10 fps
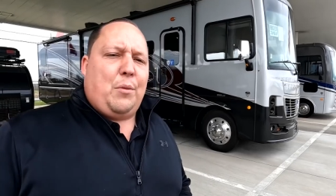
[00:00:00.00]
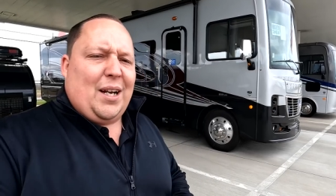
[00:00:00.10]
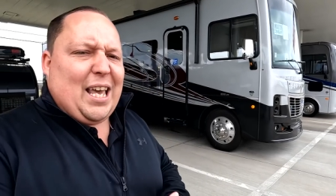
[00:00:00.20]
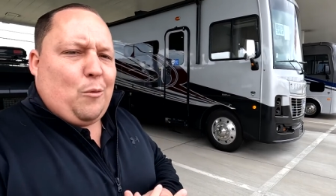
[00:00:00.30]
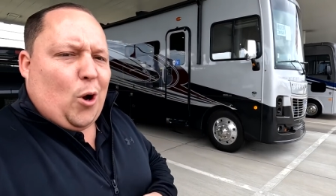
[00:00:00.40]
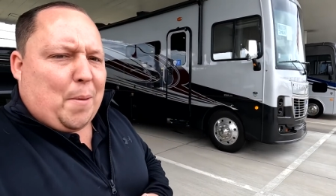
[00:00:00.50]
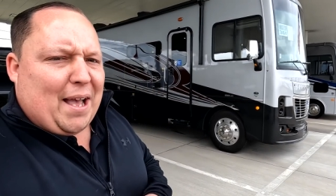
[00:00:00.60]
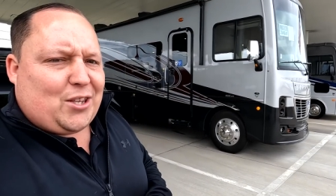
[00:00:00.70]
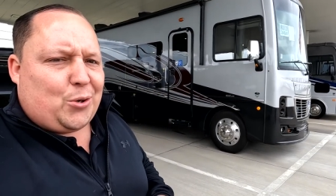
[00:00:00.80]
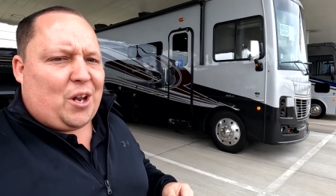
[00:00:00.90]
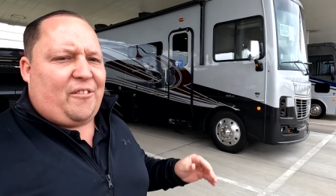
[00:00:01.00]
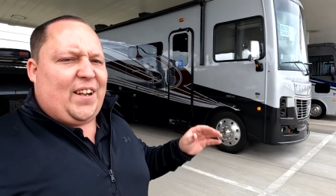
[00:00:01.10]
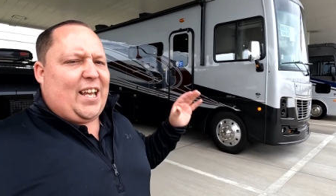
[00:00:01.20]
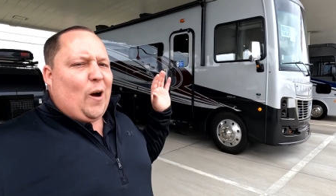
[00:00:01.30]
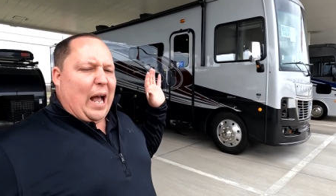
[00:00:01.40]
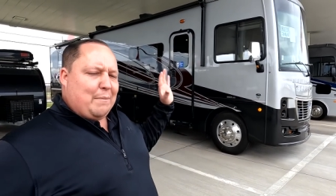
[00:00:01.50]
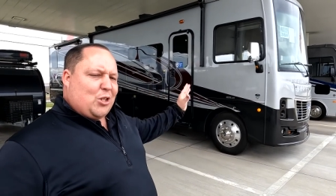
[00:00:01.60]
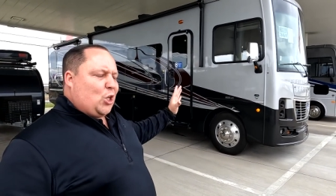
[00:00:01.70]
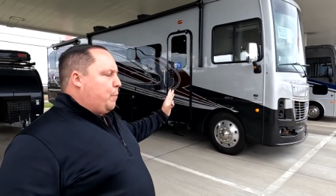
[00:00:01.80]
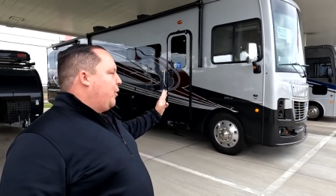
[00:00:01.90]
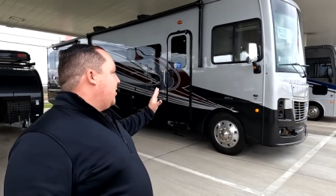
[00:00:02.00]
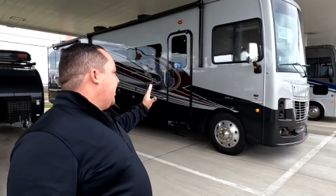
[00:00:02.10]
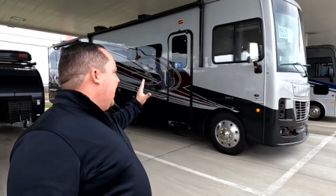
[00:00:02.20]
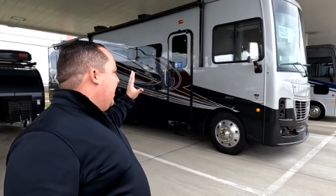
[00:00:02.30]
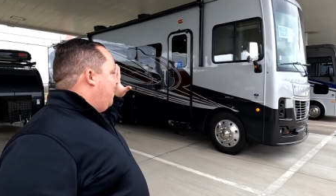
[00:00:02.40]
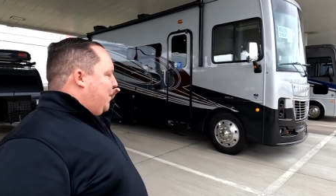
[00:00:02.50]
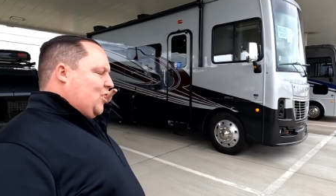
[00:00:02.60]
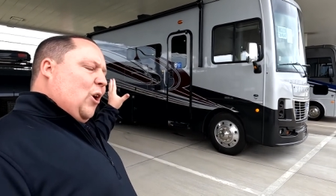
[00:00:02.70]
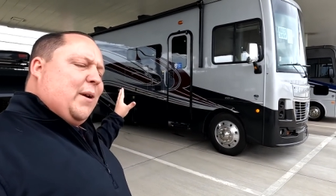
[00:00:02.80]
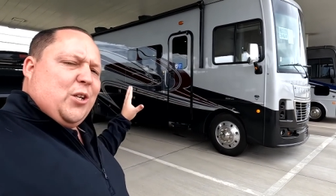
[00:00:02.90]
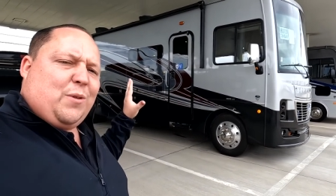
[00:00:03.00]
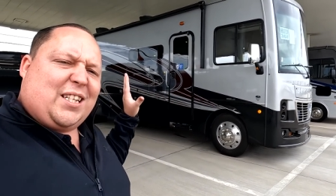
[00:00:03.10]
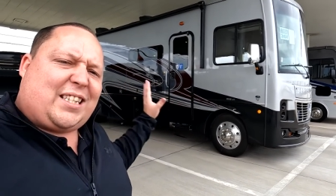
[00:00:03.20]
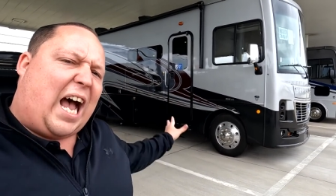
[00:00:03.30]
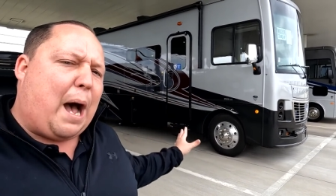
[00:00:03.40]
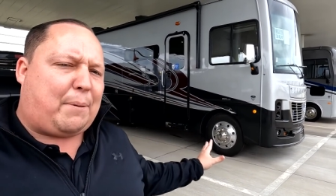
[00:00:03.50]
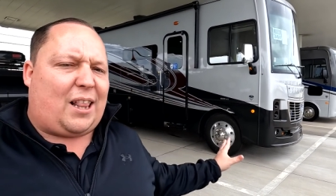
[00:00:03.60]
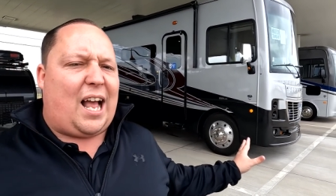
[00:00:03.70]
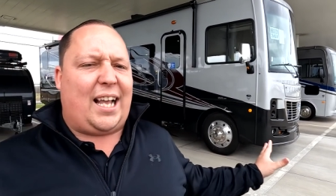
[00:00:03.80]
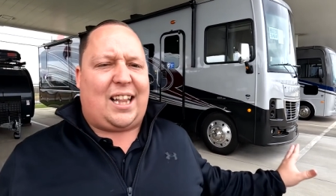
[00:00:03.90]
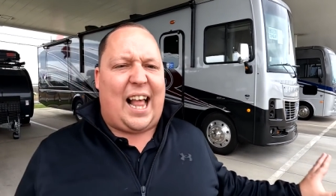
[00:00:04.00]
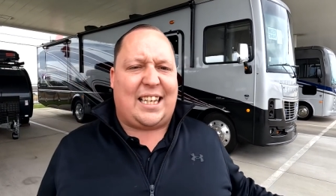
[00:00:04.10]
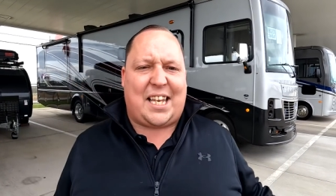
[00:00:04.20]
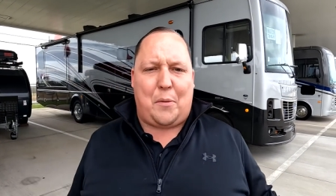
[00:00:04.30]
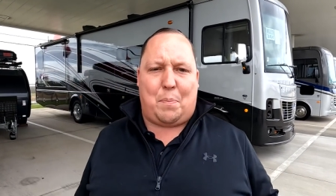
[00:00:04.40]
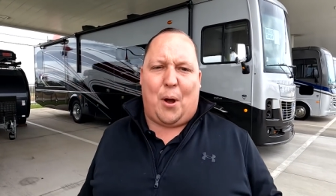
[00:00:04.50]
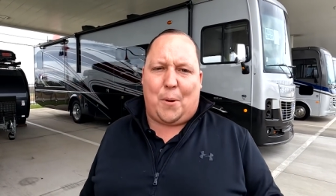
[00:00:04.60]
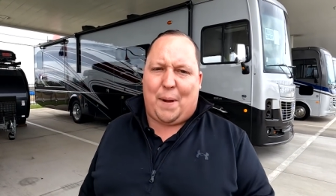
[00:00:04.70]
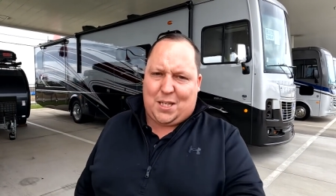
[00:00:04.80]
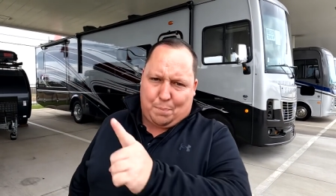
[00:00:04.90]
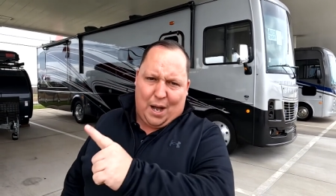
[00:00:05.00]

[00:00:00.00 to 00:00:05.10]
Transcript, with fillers: everyone again, welcome back to another video. I am super excited to be showing you this top of the line Class A with bunk beds.